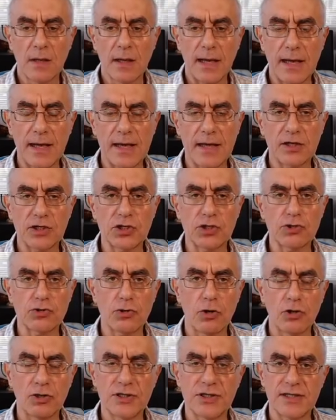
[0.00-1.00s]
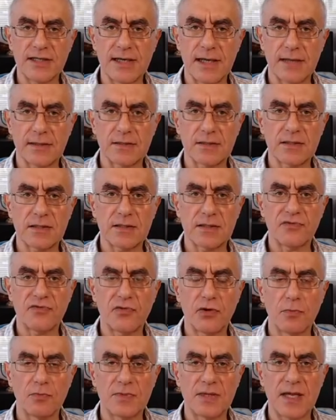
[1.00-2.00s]
I had a strong sense
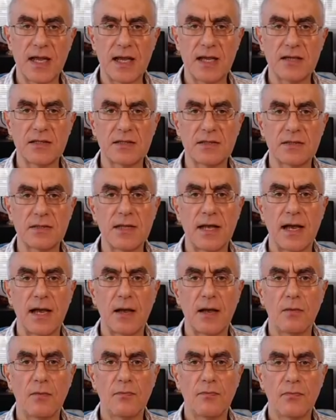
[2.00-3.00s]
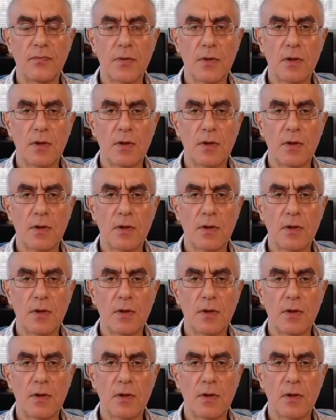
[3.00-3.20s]
from days now